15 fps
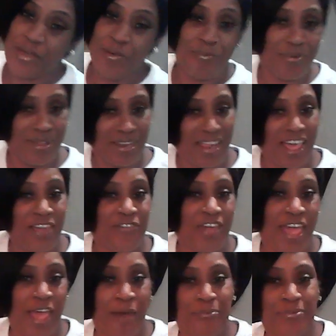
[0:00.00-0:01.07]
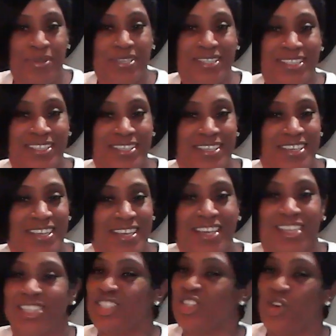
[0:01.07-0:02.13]
But life happens,
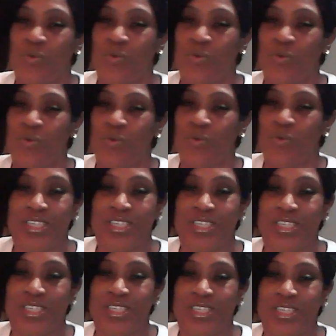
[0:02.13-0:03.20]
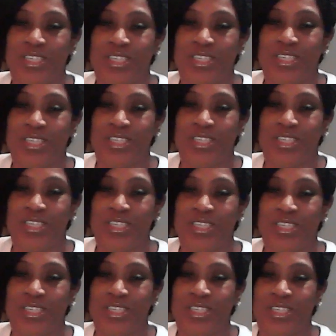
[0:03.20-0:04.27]
and so we push through and
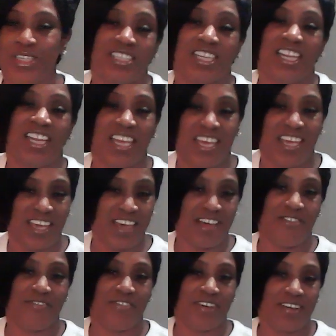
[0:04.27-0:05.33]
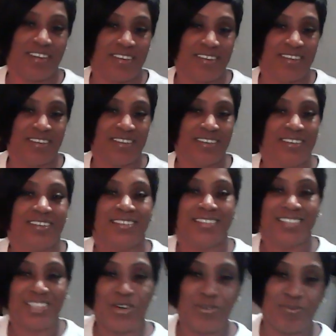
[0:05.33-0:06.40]
we just live.
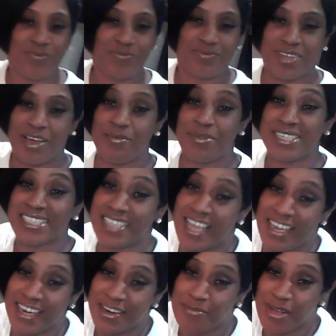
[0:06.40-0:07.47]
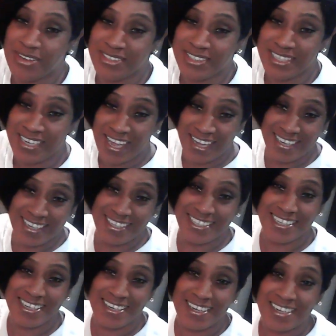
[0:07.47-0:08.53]
So I'm excited about tonight.
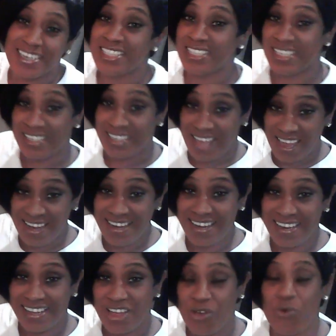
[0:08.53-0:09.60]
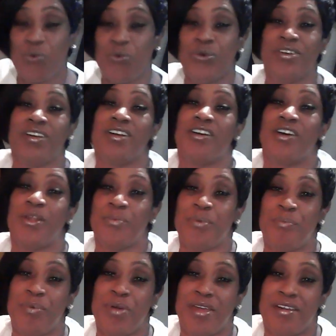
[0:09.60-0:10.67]
Tonight we're going to
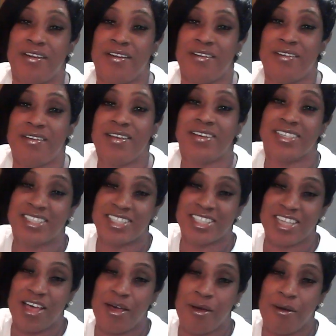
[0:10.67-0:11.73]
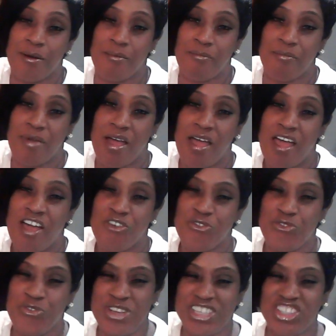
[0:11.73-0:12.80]
prepare some
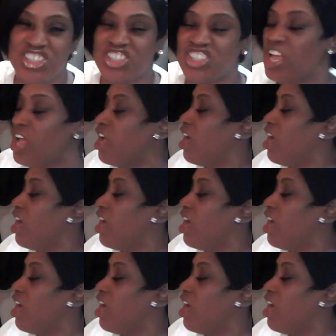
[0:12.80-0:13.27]
French